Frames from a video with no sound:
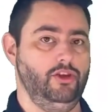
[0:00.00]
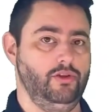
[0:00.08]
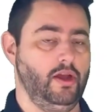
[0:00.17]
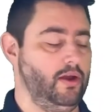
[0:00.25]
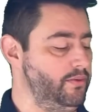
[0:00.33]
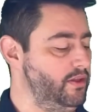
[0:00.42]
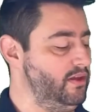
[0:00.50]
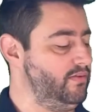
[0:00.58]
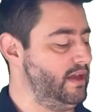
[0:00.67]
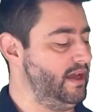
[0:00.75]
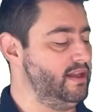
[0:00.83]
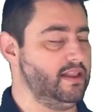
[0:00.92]
you know that you've
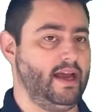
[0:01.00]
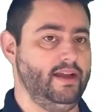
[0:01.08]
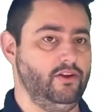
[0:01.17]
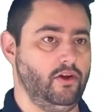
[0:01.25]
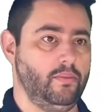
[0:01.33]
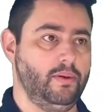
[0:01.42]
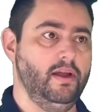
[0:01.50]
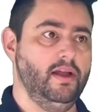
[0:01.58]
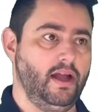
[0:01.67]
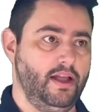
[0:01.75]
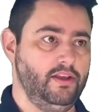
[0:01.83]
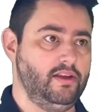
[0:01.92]
kind of lined up
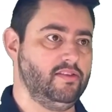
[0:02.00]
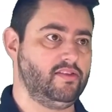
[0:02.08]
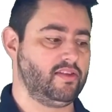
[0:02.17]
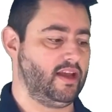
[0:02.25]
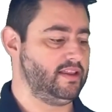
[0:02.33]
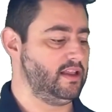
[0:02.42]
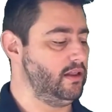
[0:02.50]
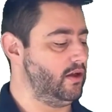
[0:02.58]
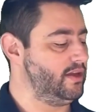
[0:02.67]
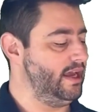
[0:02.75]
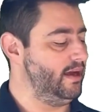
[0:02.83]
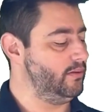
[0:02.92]
and you can slide the
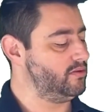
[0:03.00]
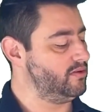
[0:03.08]
lock out.